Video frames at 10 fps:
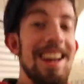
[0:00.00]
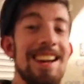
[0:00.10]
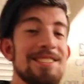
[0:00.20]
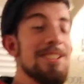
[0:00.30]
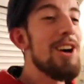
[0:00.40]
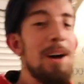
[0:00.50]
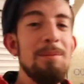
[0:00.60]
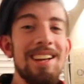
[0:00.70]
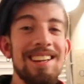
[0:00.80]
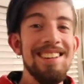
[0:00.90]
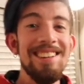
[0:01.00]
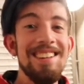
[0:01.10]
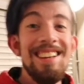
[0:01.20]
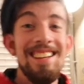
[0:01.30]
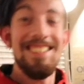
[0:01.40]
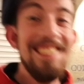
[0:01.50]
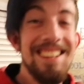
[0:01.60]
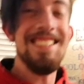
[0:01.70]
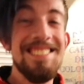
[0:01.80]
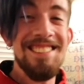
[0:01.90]
answer the call, I'm like,
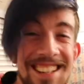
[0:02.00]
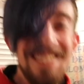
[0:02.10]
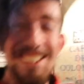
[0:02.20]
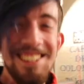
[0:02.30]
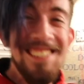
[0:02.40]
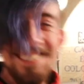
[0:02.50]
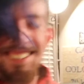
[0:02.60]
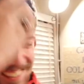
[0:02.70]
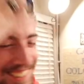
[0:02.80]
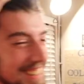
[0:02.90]
it's here!